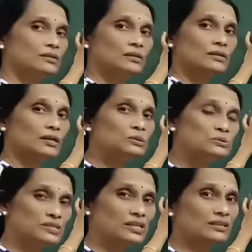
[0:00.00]
can you
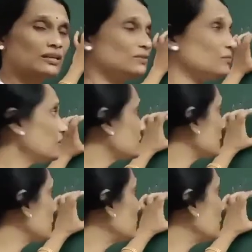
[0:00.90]
say that which
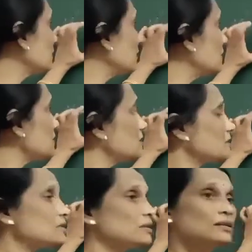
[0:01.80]
among these is
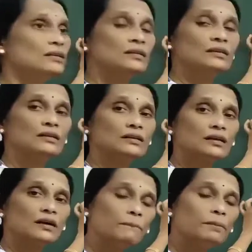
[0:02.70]

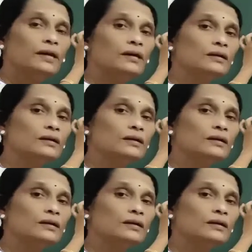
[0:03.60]
bigger?